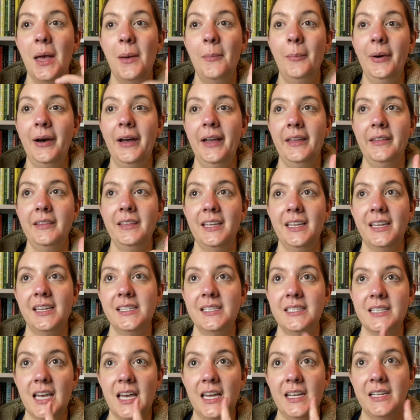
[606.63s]
But like I
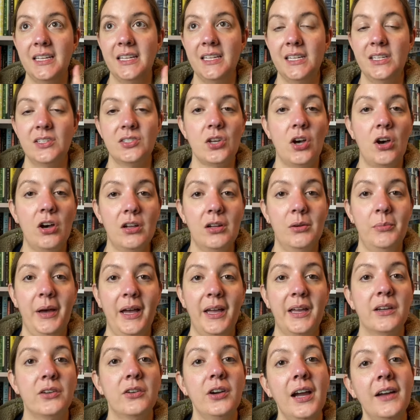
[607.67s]
said, it is
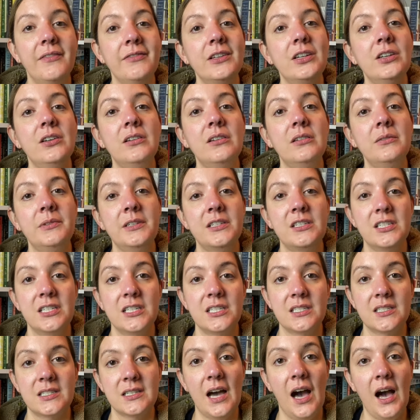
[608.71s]
autobiographical, which
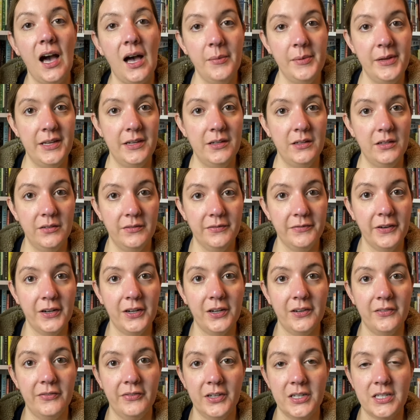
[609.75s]
is common
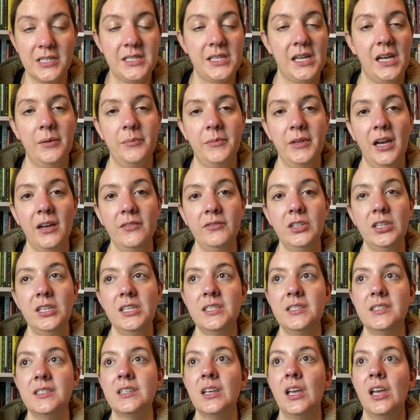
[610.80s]
for first-time
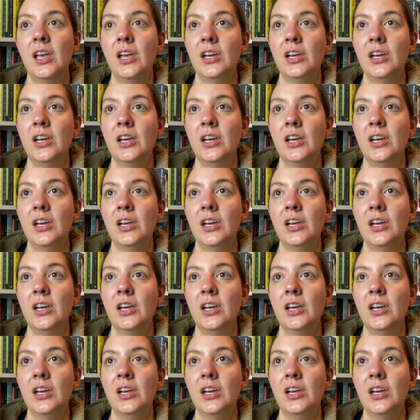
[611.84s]
novelists.